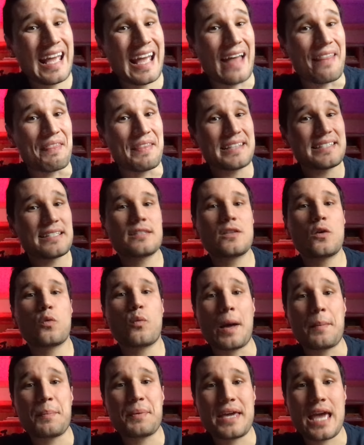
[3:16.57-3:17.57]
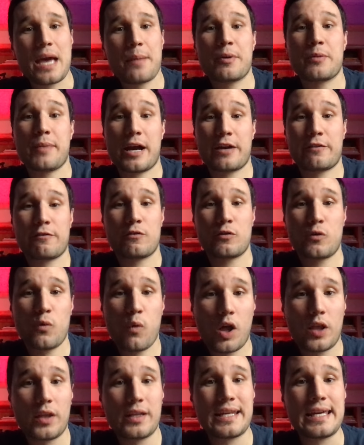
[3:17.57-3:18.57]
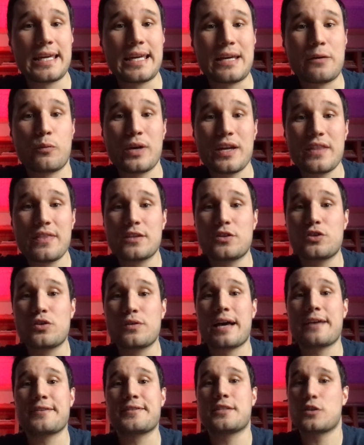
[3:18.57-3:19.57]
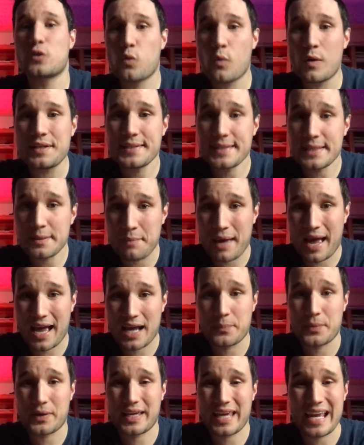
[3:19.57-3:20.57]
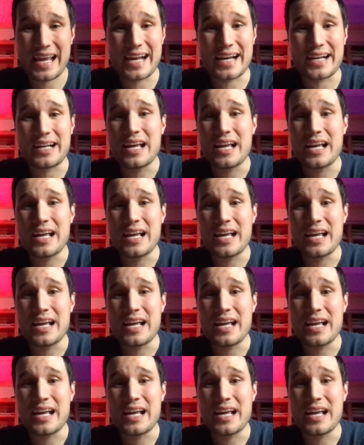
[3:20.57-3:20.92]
And this is the webcam and microphone quality with the two thousand twenty MacBook Air.